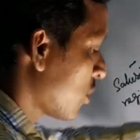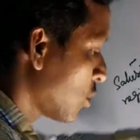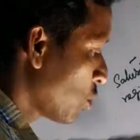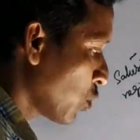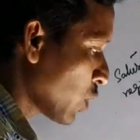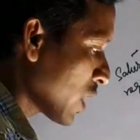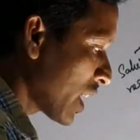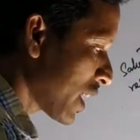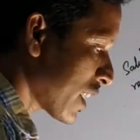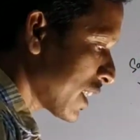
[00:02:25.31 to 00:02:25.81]

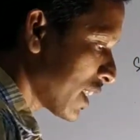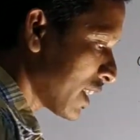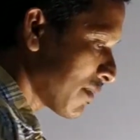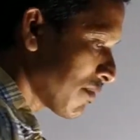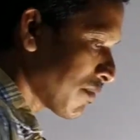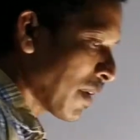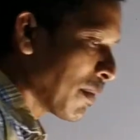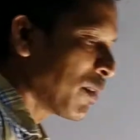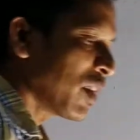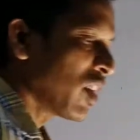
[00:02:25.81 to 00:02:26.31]
to get
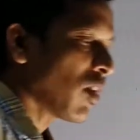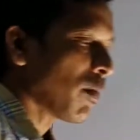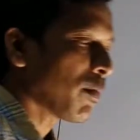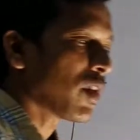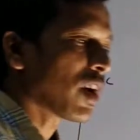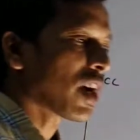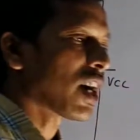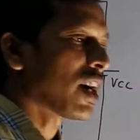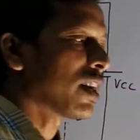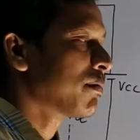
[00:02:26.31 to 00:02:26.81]
the family of
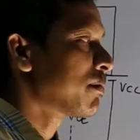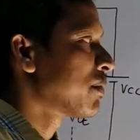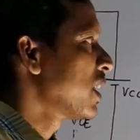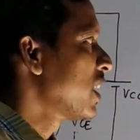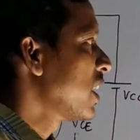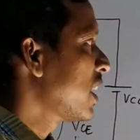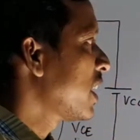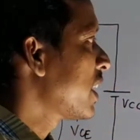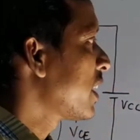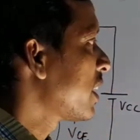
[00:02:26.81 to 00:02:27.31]
the
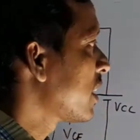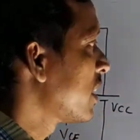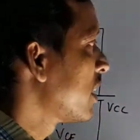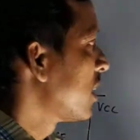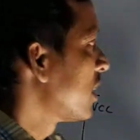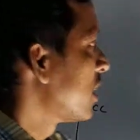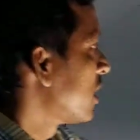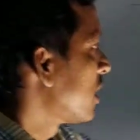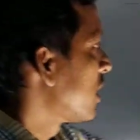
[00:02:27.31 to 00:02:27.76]
curve, here